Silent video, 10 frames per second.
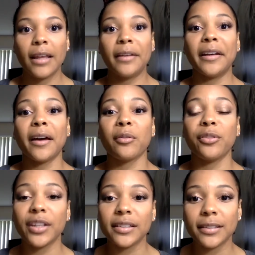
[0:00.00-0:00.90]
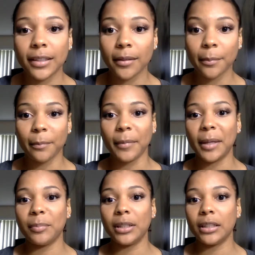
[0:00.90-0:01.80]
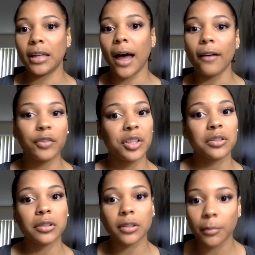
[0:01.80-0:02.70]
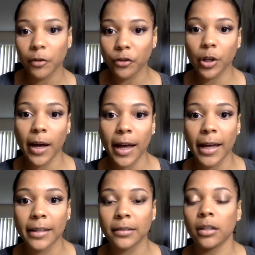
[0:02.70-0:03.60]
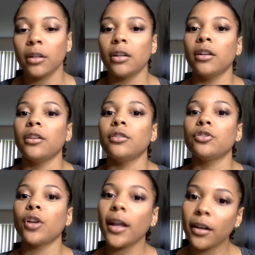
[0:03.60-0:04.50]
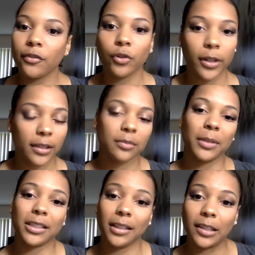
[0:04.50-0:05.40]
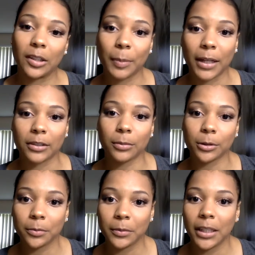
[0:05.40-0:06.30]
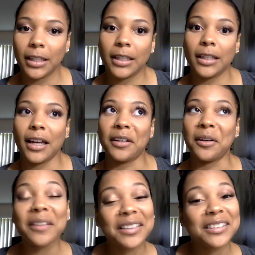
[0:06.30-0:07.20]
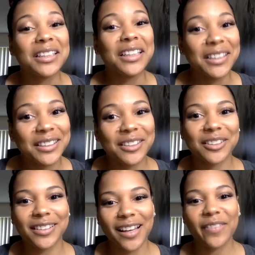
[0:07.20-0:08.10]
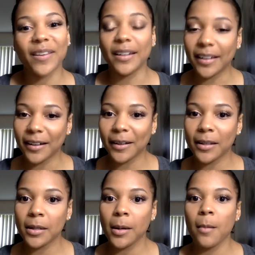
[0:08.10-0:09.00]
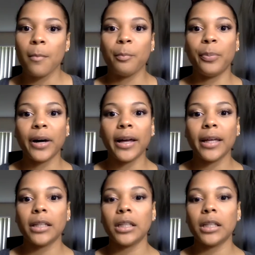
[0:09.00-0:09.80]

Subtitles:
Now, this tip may be obvious to some of you guys. Try to avoid as much heat as possible. I know that's easier said than done, but